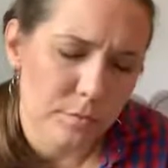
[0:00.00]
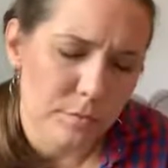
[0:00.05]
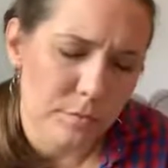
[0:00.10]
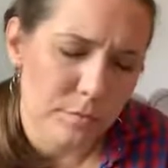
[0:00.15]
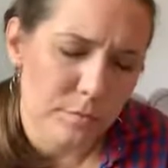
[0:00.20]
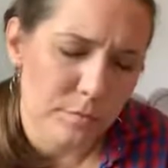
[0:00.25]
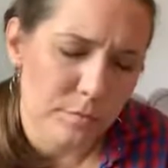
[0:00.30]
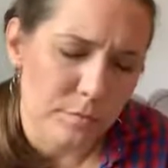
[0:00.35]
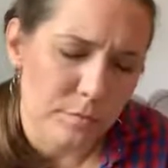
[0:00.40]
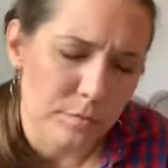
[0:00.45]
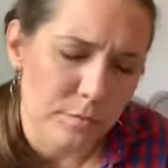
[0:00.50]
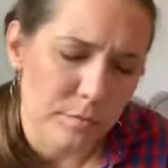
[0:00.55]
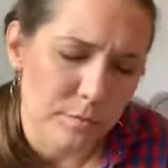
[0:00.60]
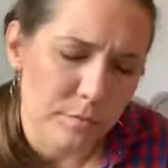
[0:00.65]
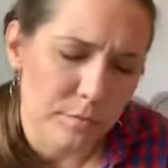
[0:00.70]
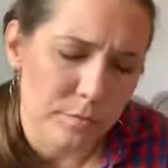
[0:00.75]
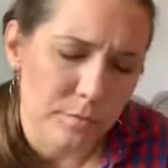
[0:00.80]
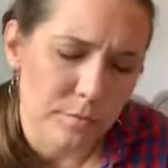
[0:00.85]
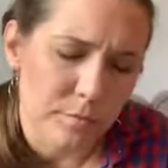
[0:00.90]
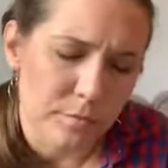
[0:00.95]

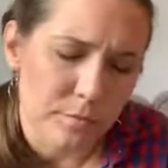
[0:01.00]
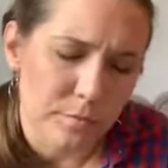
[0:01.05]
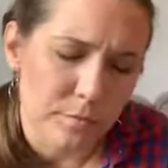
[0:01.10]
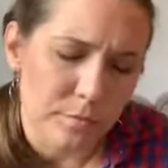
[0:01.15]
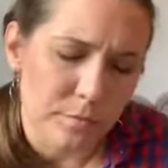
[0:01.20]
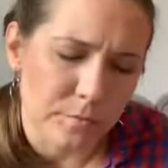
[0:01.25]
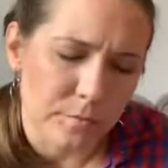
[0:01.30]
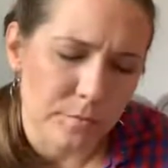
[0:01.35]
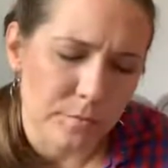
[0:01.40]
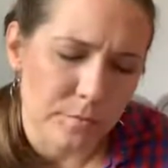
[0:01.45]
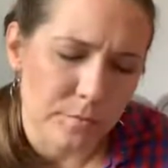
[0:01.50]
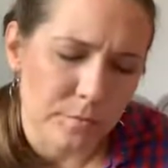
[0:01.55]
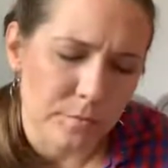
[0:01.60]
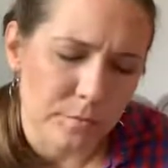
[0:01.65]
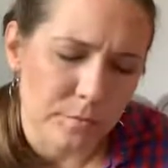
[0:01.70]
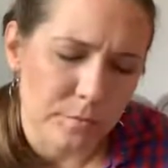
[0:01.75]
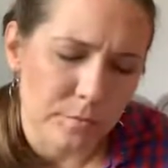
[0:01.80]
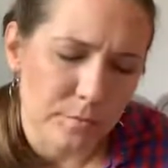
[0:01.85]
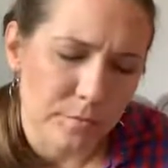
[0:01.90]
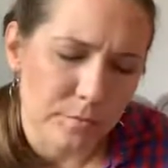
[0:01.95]

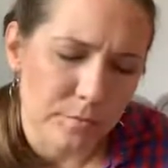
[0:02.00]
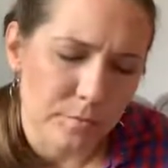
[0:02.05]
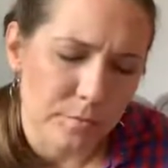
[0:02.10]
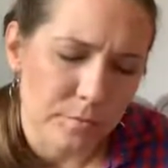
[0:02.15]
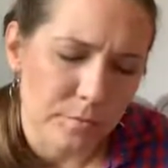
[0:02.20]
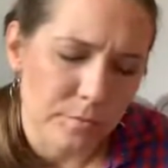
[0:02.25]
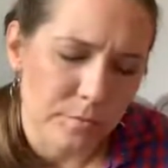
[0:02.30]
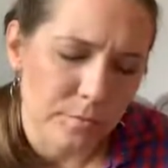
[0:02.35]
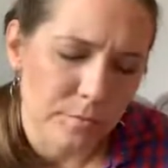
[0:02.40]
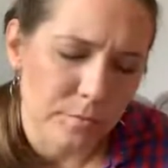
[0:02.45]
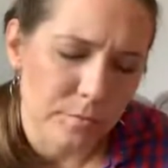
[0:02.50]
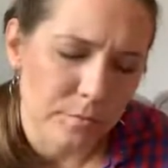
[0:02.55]
No words are spoken by the person on screen.